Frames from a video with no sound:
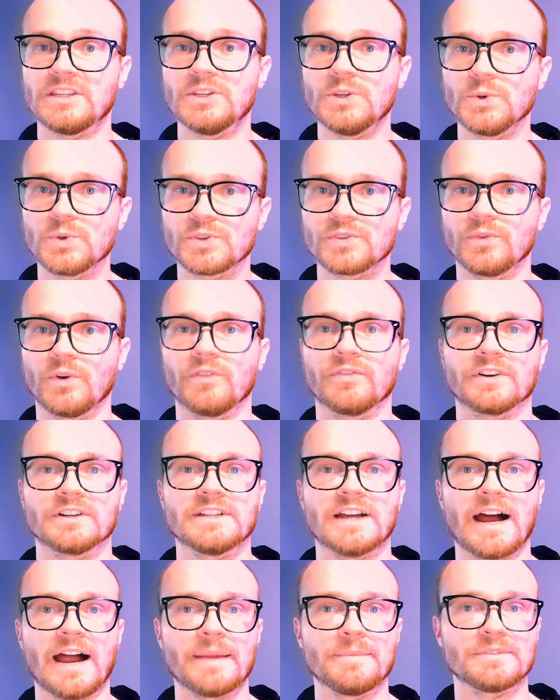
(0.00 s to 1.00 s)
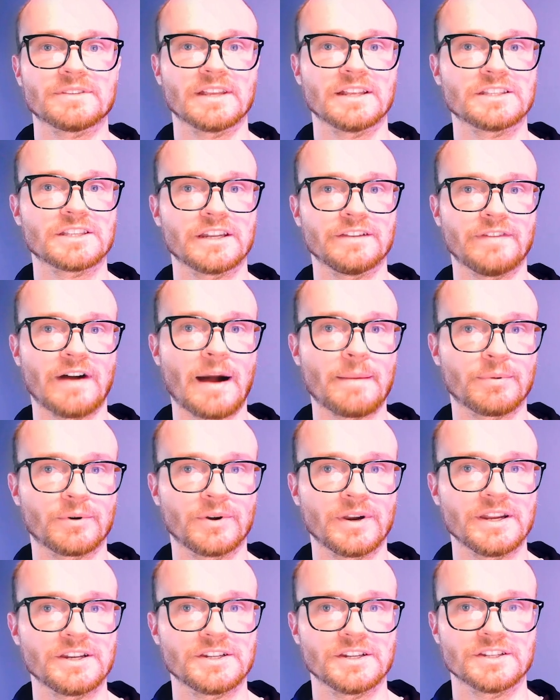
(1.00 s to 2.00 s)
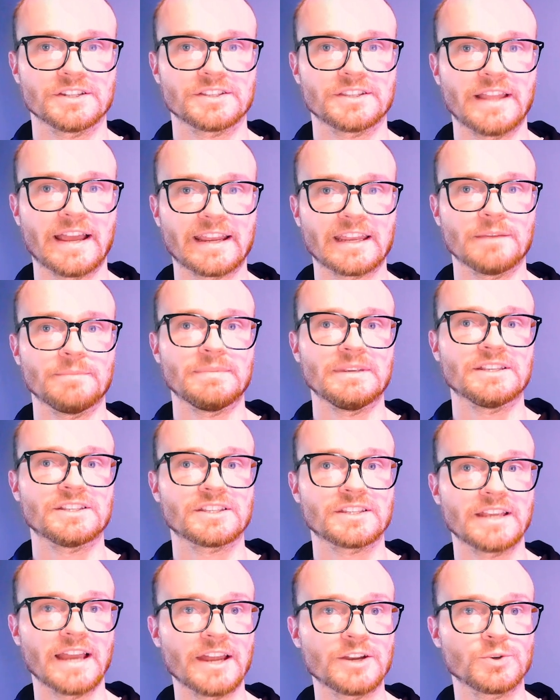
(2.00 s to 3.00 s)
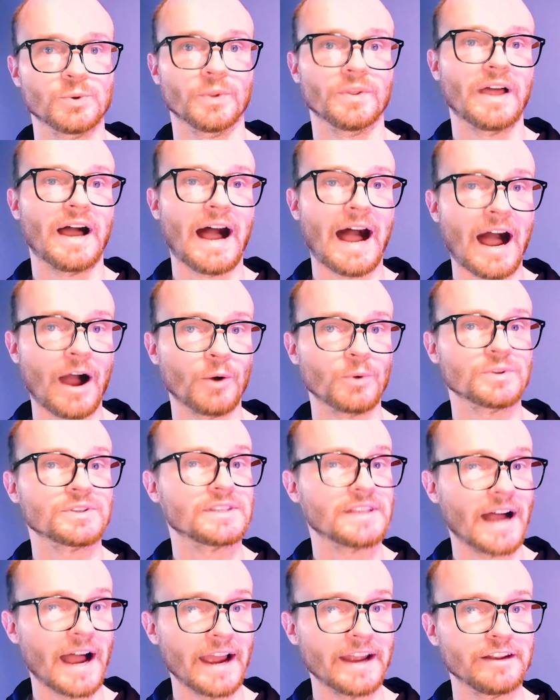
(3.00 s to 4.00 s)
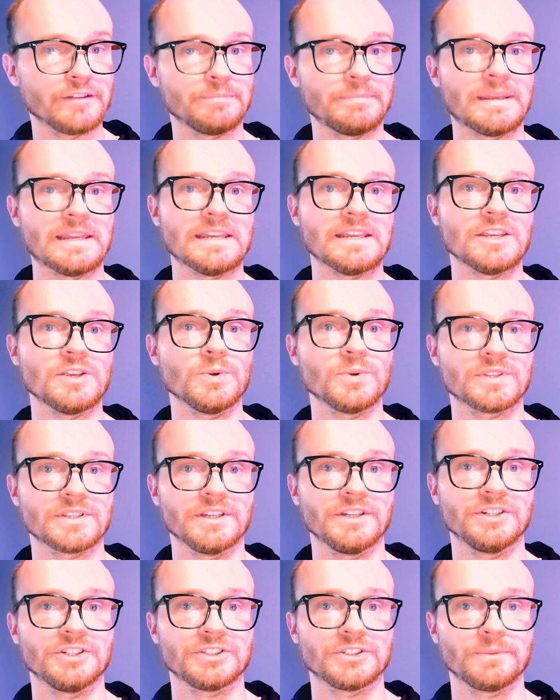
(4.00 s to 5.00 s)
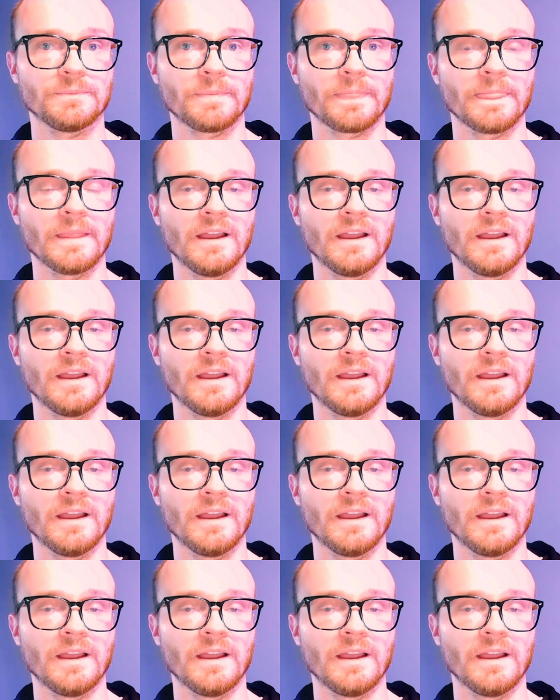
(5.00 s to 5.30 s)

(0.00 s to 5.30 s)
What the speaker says: useful for time-sensitive operations that can be scheduled outside of peak usage.